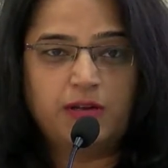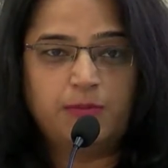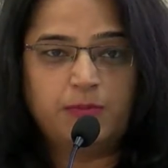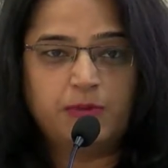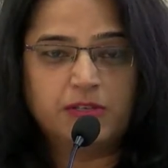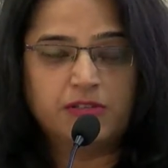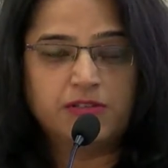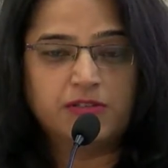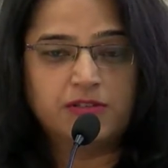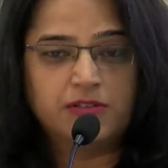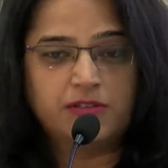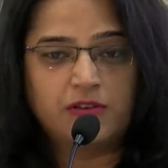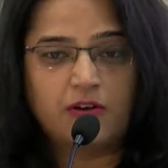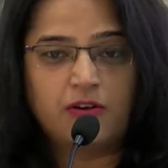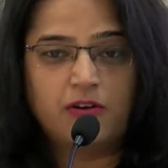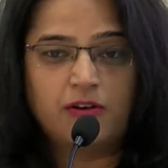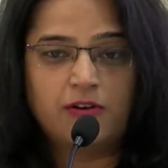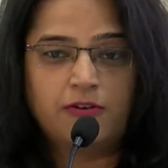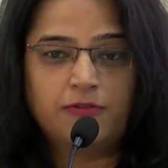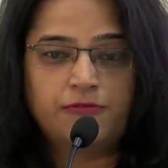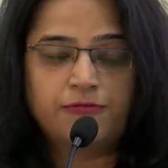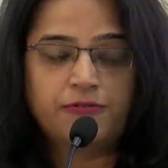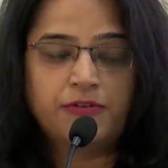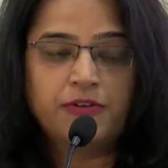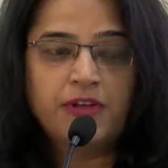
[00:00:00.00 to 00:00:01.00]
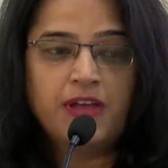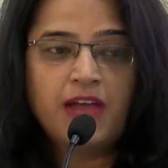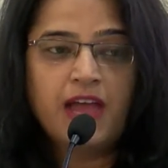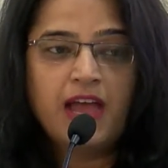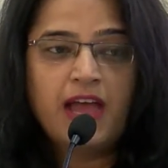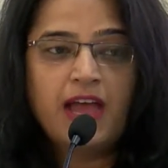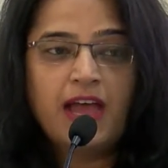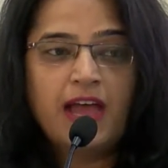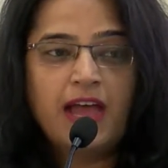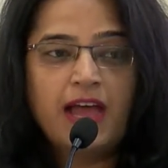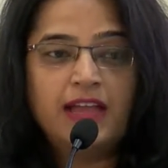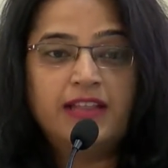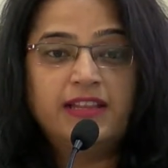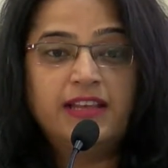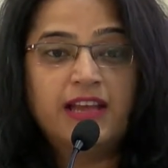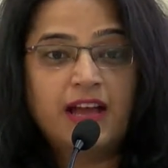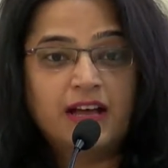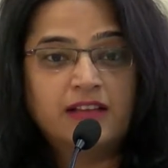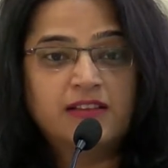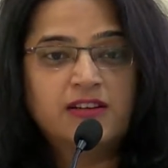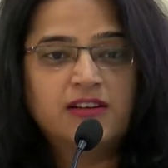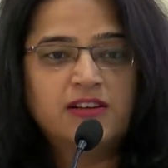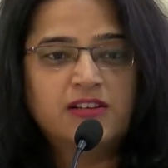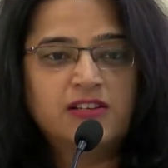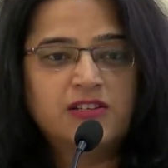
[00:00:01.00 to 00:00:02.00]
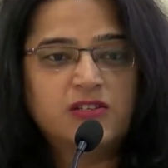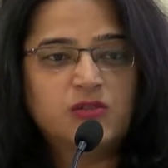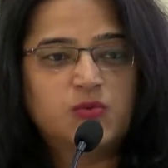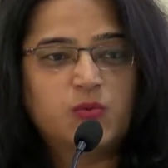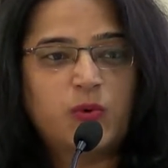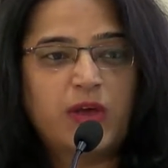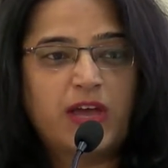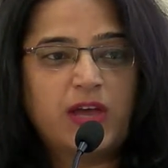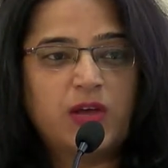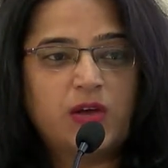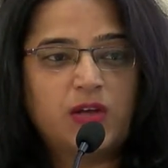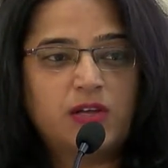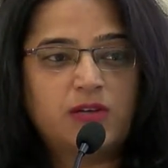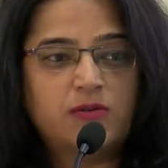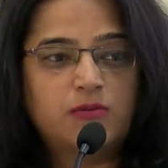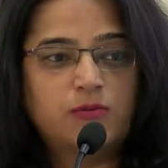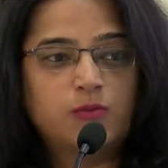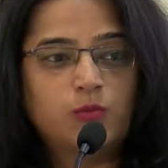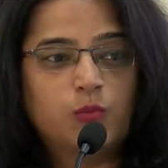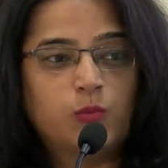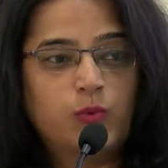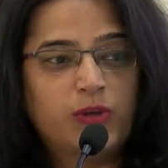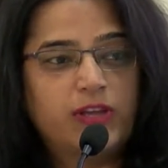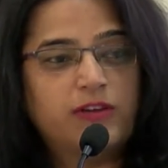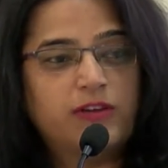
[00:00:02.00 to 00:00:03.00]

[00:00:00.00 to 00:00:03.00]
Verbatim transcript: a business out of. And the other is where we